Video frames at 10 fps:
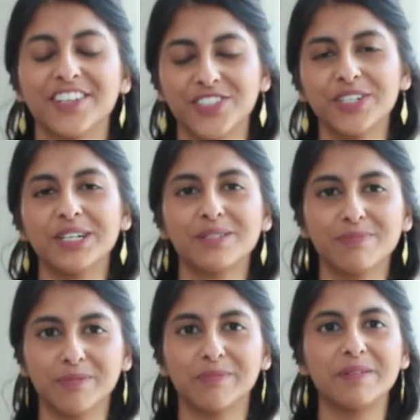I assure you it's
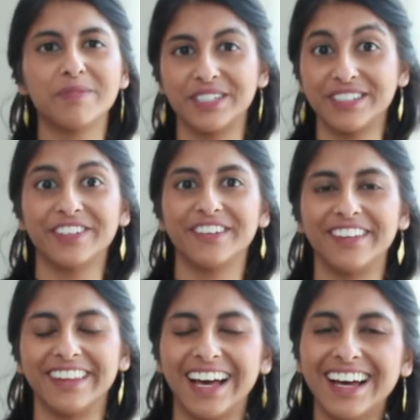probably more
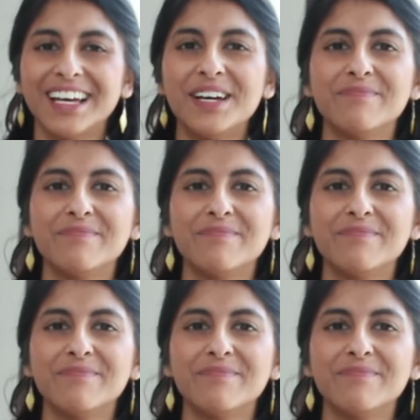difficult than that.